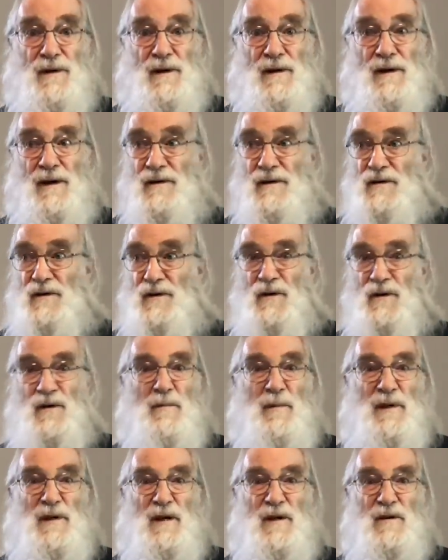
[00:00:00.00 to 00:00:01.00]
into
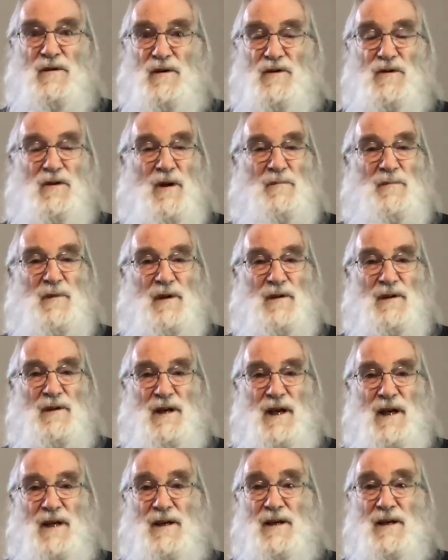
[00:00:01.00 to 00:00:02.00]
admitting to something
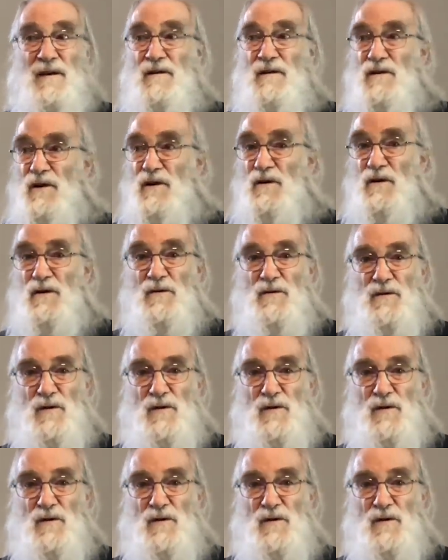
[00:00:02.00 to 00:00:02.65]
that I didn't do